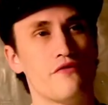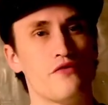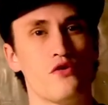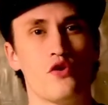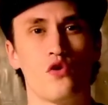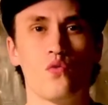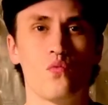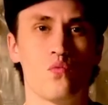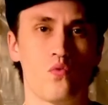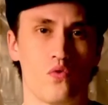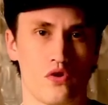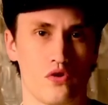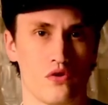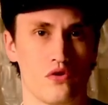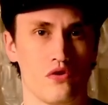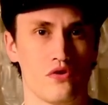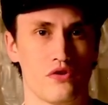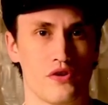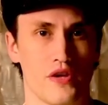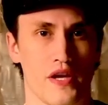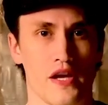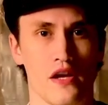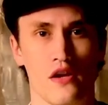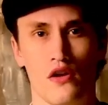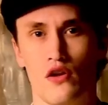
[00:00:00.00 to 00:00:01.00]
your
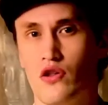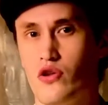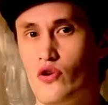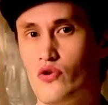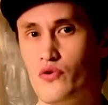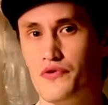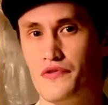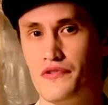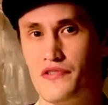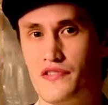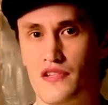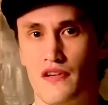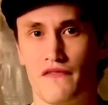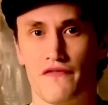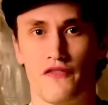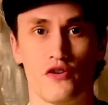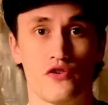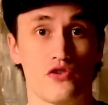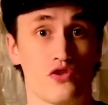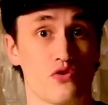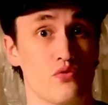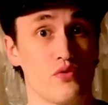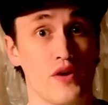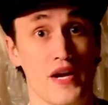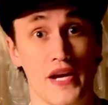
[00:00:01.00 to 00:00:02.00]
world includes
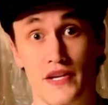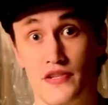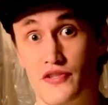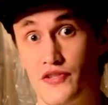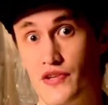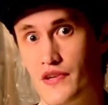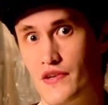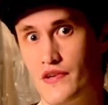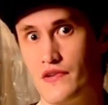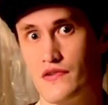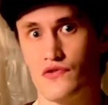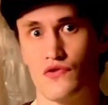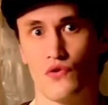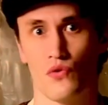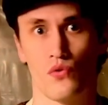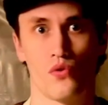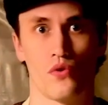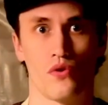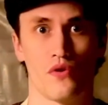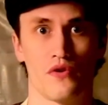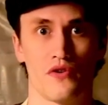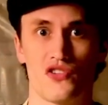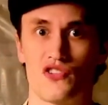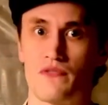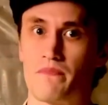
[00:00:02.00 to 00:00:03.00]
diverse races
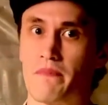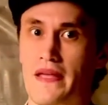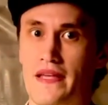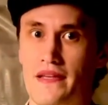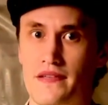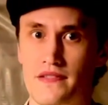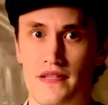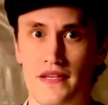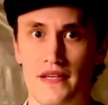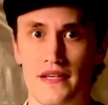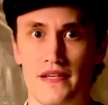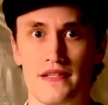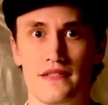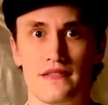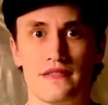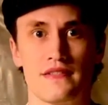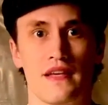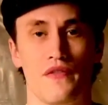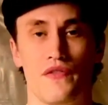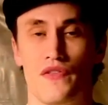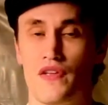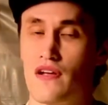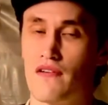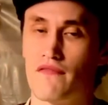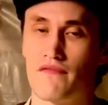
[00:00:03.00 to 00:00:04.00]
or
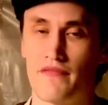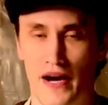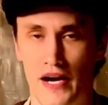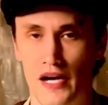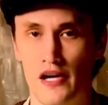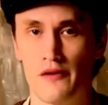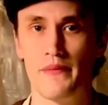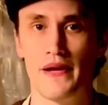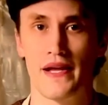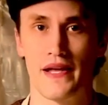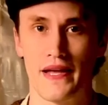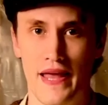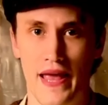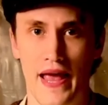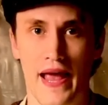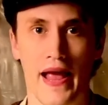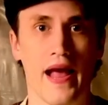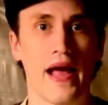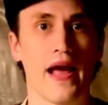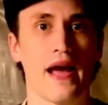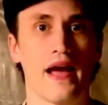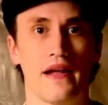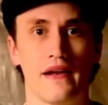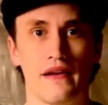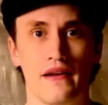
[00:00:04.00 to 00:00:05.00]
species, the environment
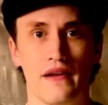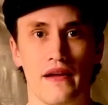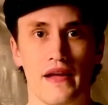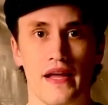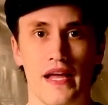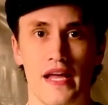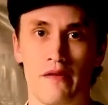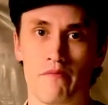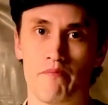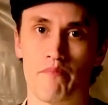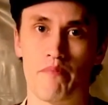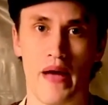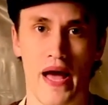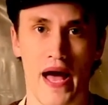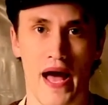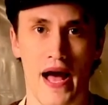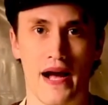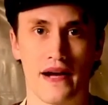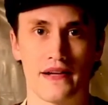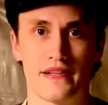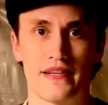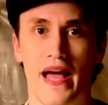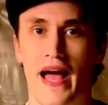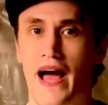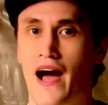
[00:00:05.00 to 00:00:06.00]
can
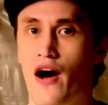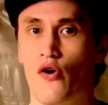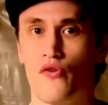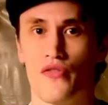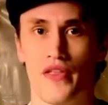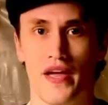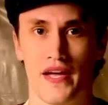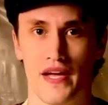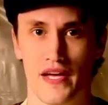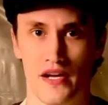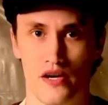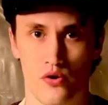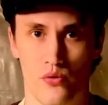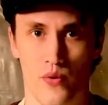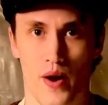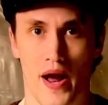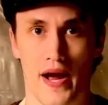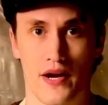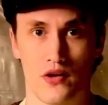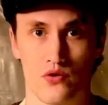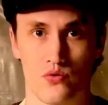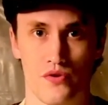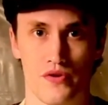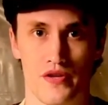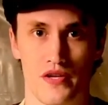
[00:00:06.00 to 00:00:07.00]
impact how they
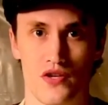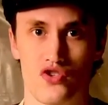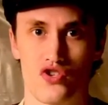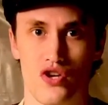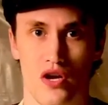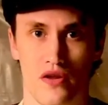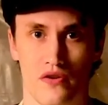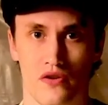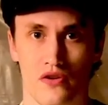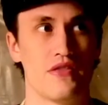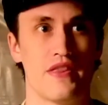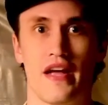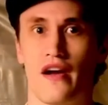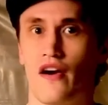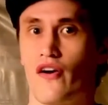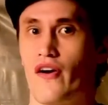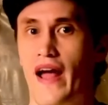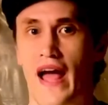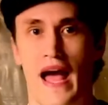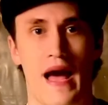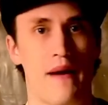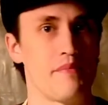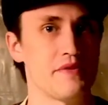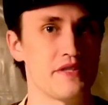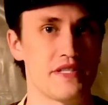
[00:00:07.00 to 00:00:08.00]
interact with each other. Their
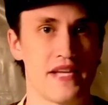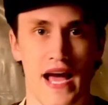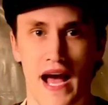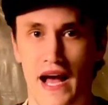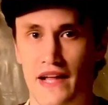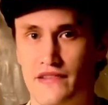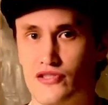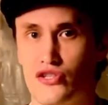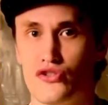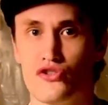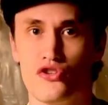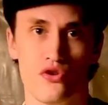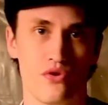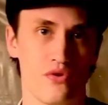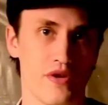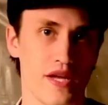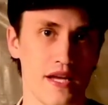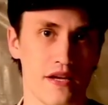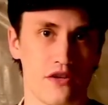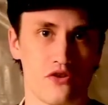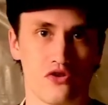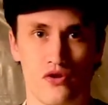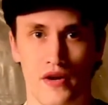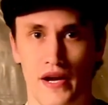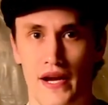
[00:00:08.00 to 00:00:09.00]
habitats and
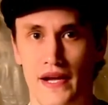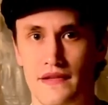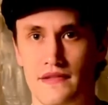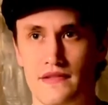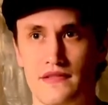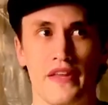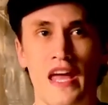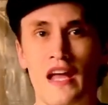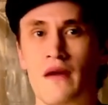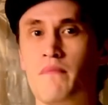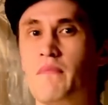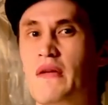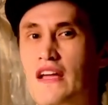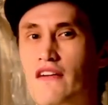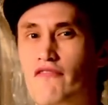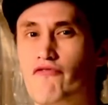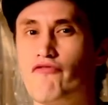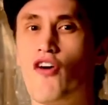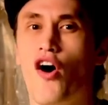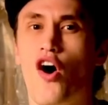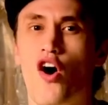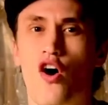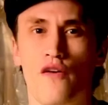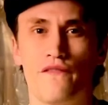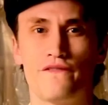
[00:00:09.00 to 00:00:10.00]
unique traits can be
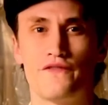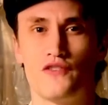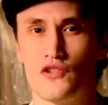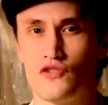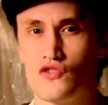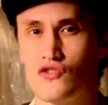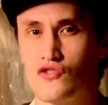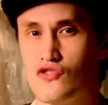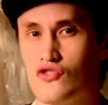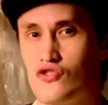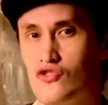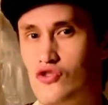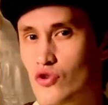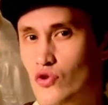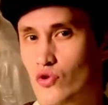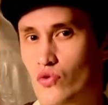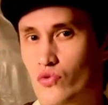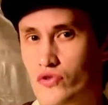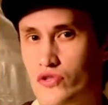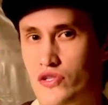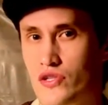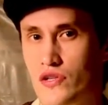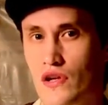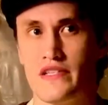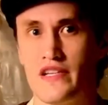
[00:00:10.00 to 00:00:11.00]
evolved to
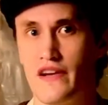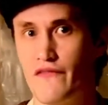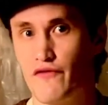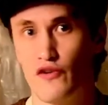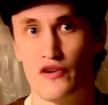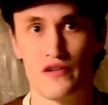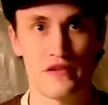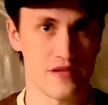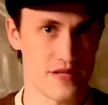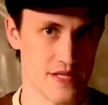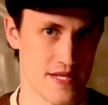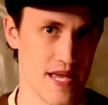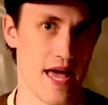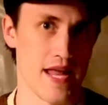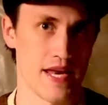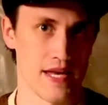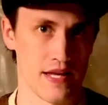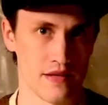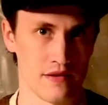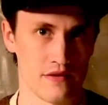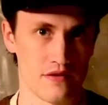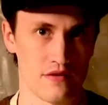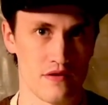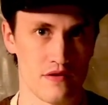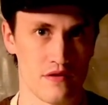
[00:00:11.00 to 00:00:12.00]
suit different settings.